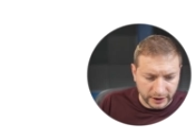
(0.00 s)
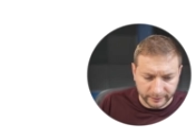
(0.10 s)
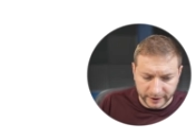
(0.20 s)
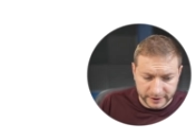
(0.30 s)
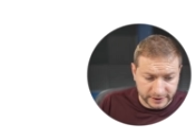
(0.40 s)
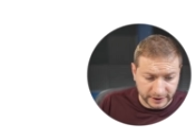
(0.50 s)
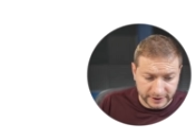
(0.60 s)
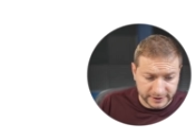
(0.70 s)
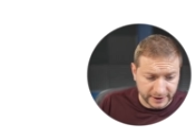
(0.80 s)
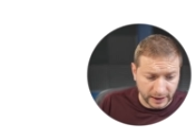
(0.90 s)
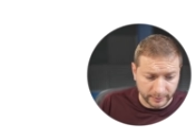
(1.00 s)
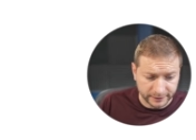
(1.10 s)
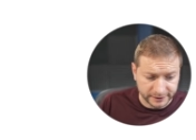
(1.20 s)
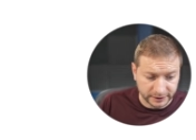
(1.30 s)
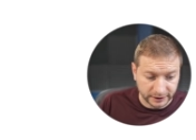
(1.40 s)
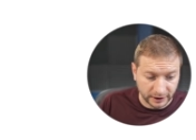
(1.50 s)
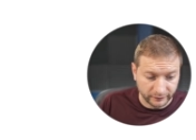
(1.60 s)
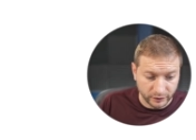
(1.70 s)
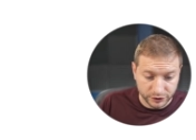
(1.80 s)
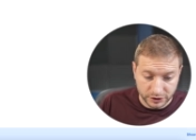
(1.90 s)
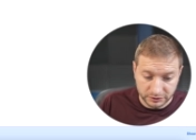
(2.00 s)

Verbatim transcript: I'm guessing that's the Apple Silicon version.